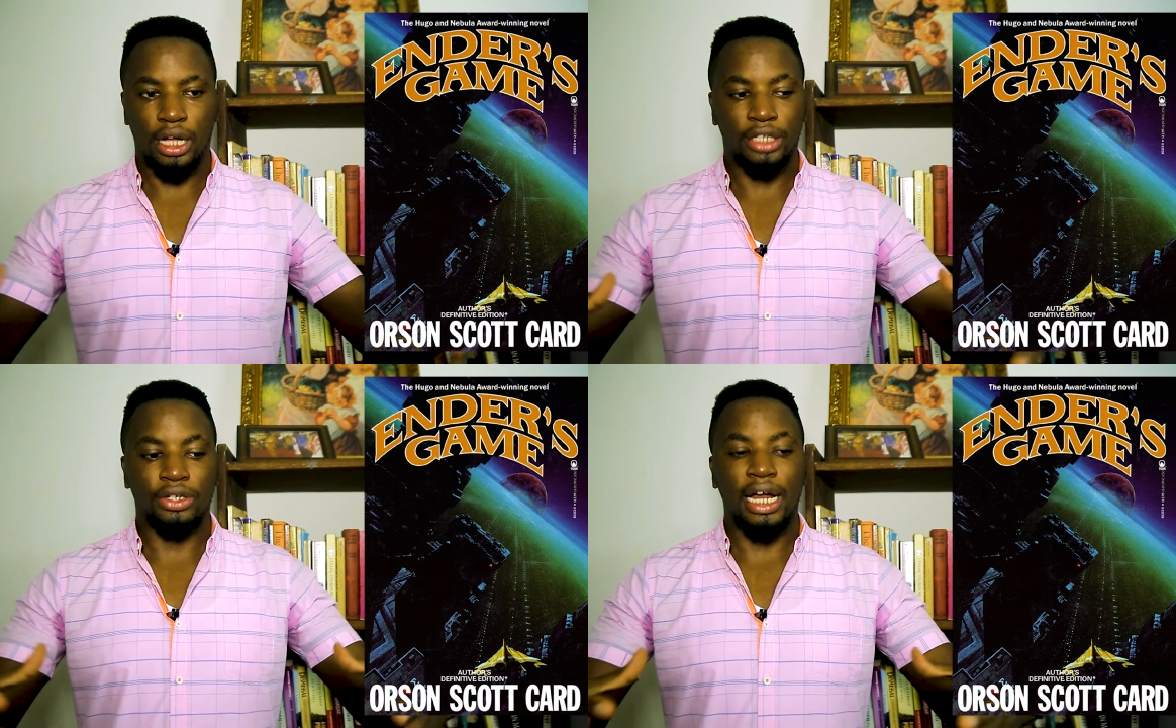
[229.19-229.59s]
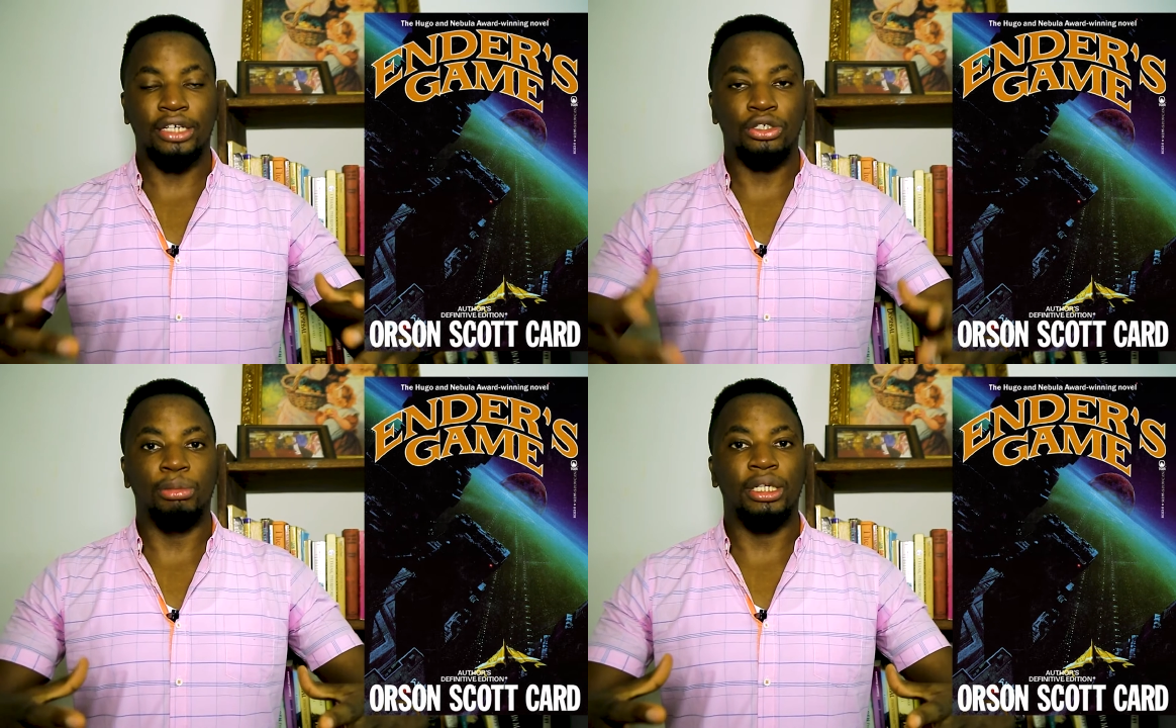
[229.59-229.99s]

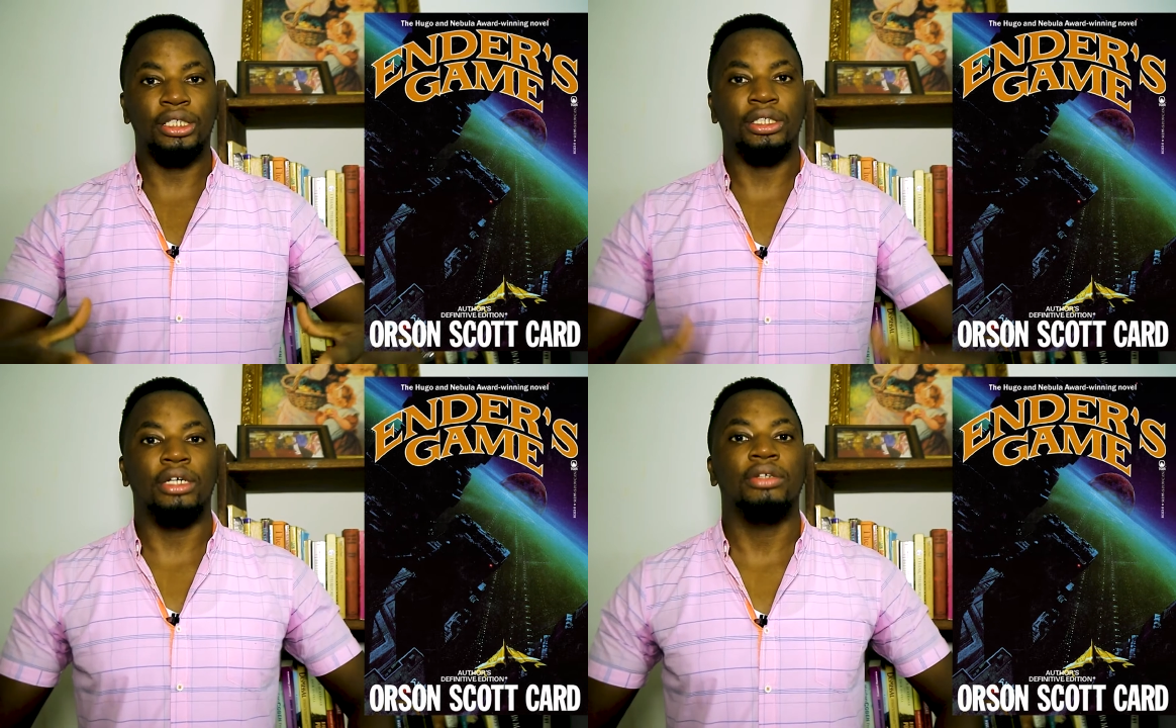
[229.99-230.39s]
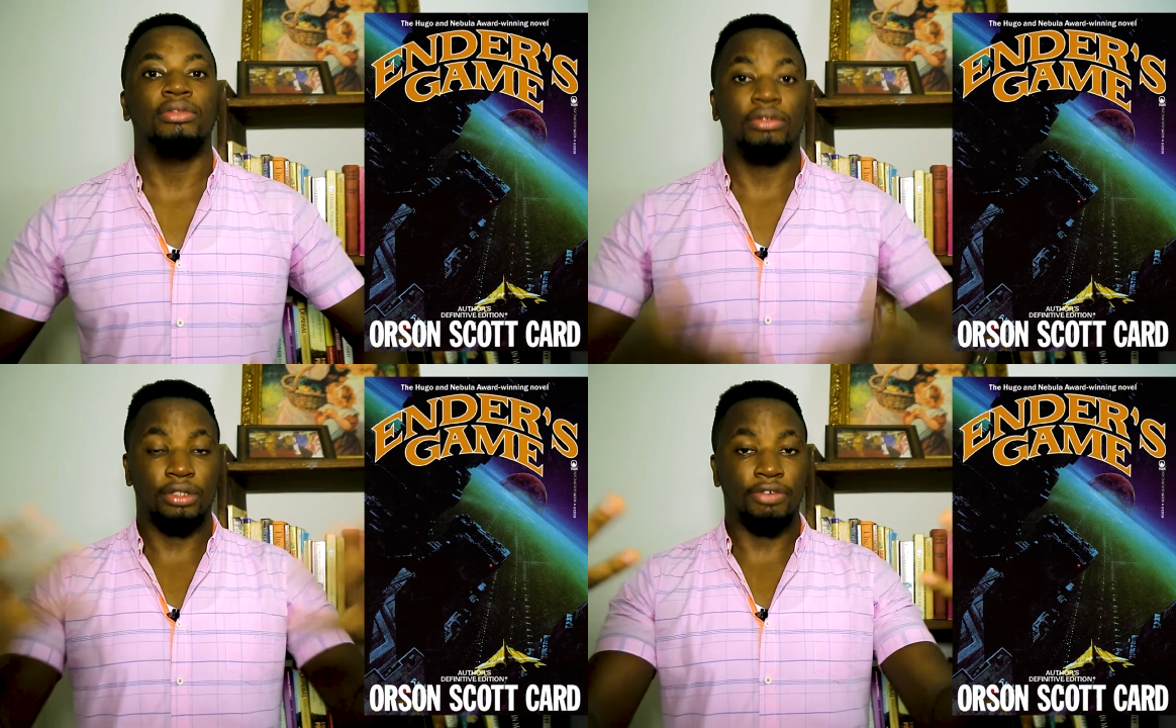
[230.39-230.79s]
international militia
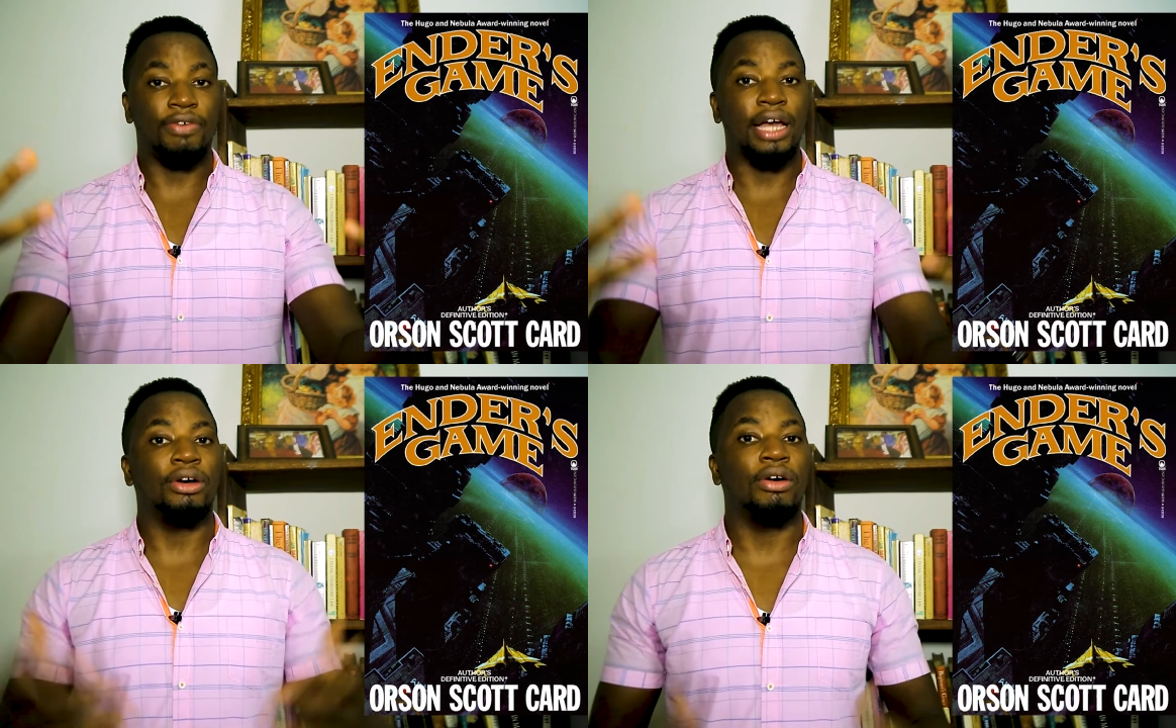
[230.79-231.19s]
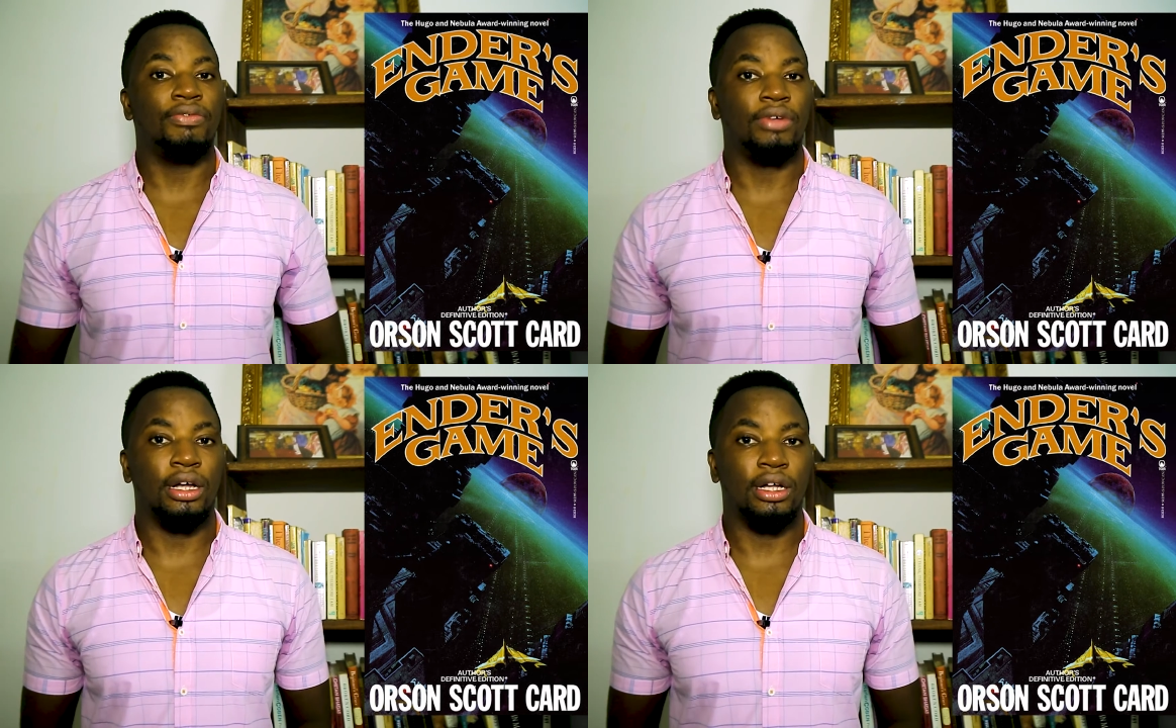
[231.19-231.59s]
to fight
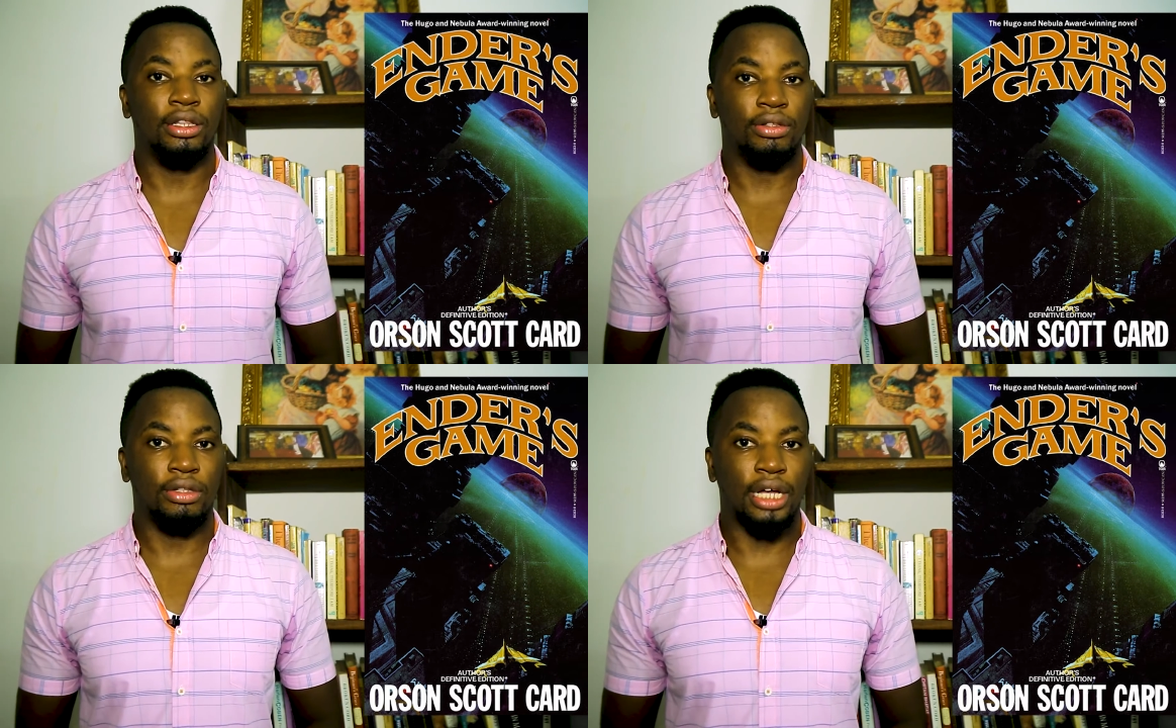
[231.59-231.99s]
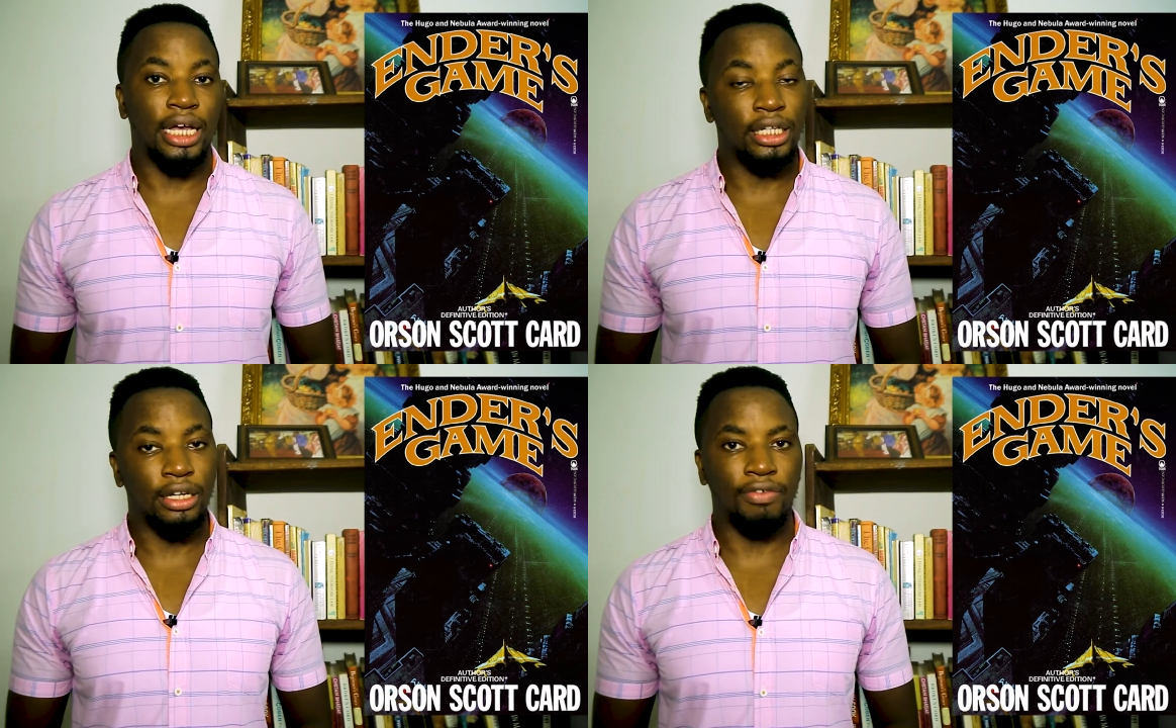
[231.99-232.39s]
off the
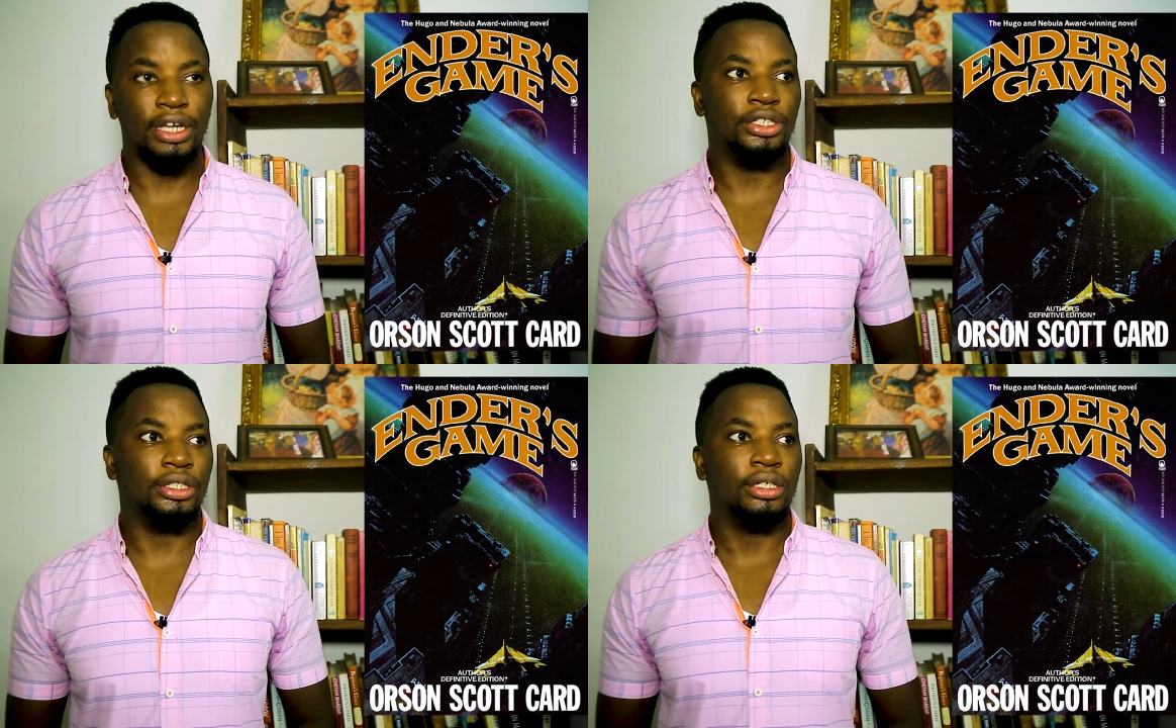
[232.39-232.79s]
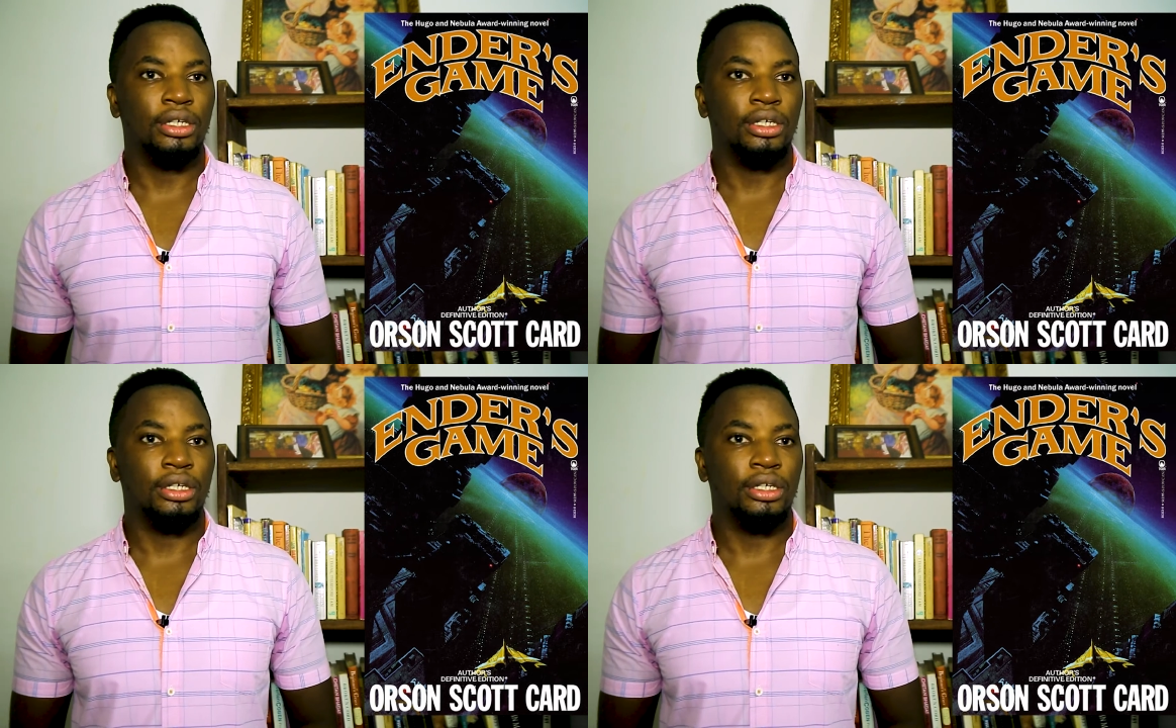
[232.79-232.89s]
alien invasion.